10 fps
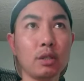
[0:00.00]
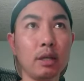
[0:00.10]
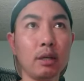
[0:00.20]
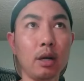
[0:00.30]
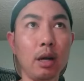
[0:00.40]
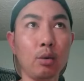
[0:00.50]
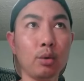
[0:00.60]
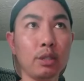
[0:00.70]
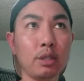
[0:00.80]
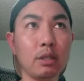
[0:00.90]
Like I
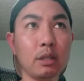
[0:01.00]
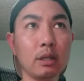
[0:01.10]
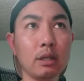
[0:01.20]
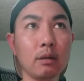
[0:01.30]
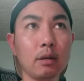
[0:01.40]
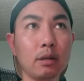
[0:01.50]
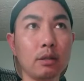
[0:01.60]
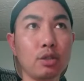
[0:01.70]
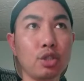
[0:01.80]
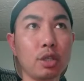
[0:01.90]
already
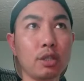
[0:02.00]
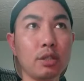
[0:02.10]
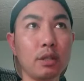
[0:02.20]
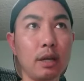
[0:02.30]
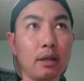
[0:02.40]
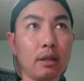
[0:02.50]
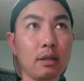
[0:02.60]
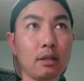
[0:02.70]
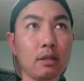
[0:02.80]
changed it like this,